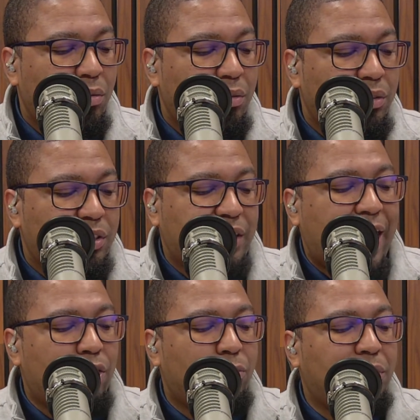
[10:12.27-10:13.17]

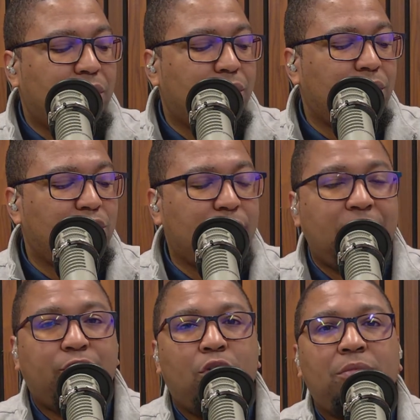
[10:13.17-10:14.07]
society will be
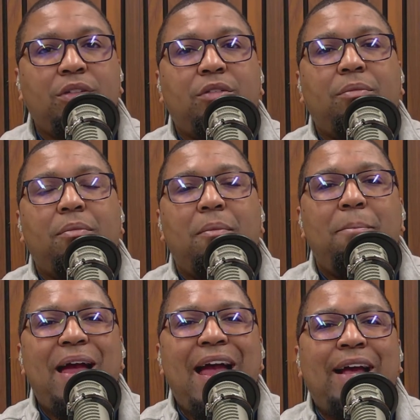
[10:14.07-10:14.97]
transformed into
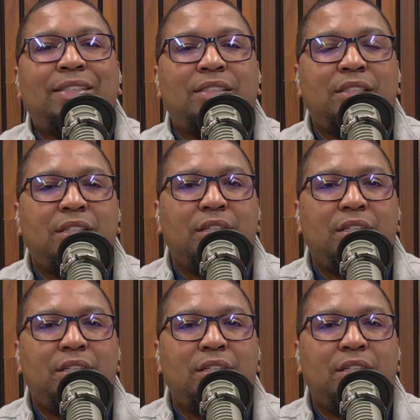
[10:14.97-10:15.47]
mass